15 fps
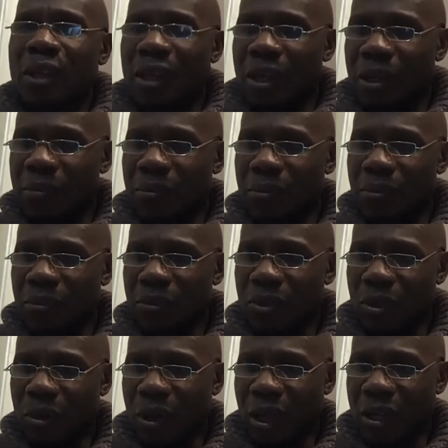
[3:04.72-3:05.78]
Um,
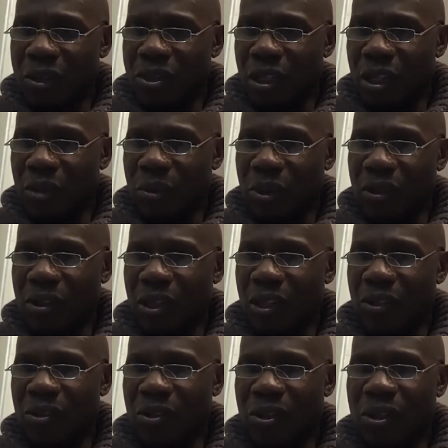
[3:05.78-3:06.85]
so I just kind of want to
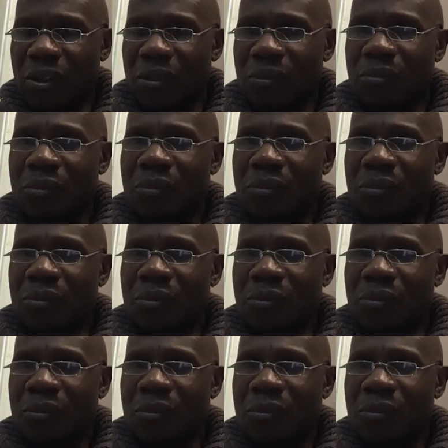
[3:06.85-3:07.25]
take us on a